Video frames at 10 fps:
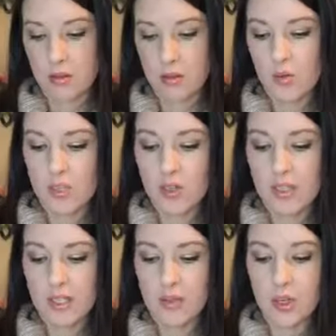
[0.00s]
Oh, it's already
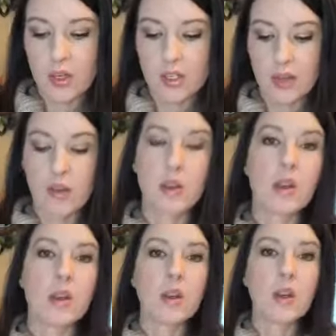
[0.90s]
seven thirty-seven.
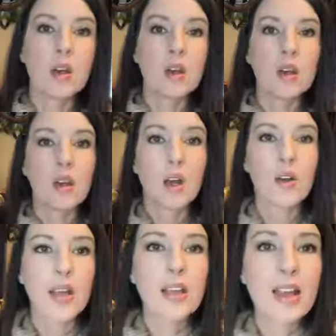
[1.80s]

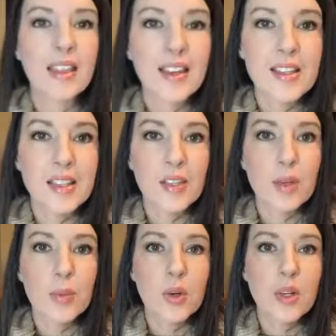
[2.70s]
Okay, I think I said good
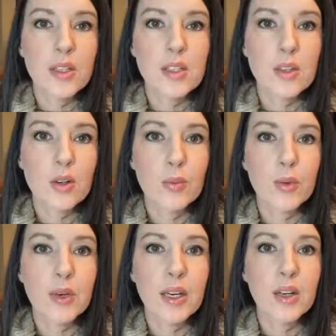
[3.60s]
morning to
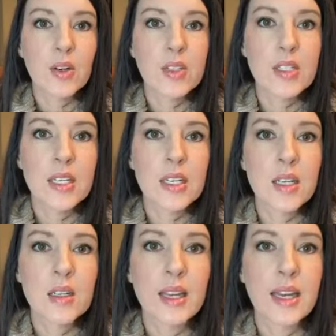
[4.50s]
Marie and
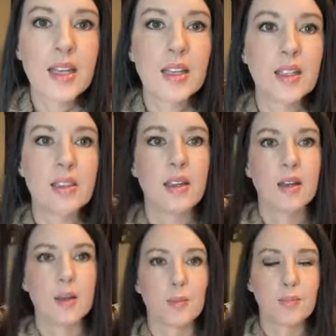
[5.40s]
Christina, and
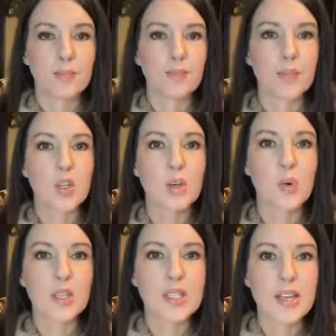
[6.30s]
um, good
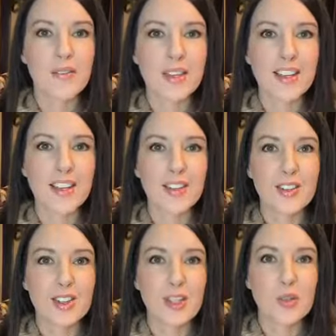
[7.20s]
morning, Stephanie. It looks
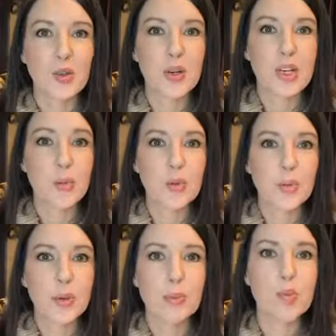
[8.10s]
like you joined. A couple more
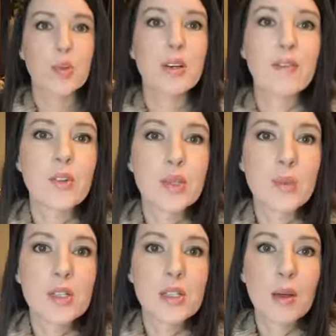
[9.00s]
people joined, and for some
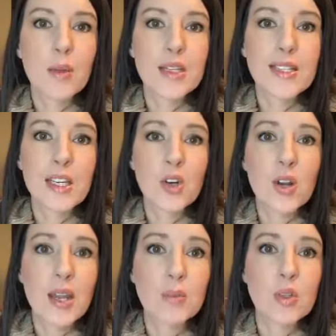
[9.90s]
reason, I'm not seeing your
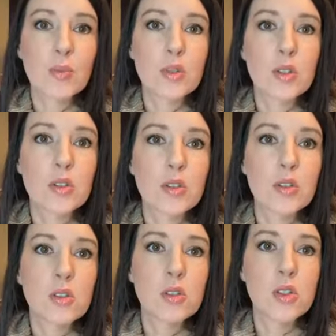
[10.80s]
name, so I'm
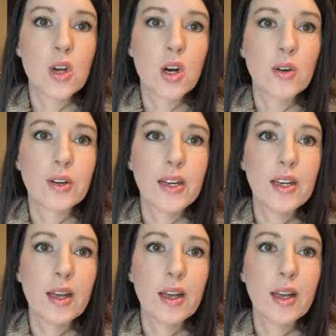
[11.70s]
sorry.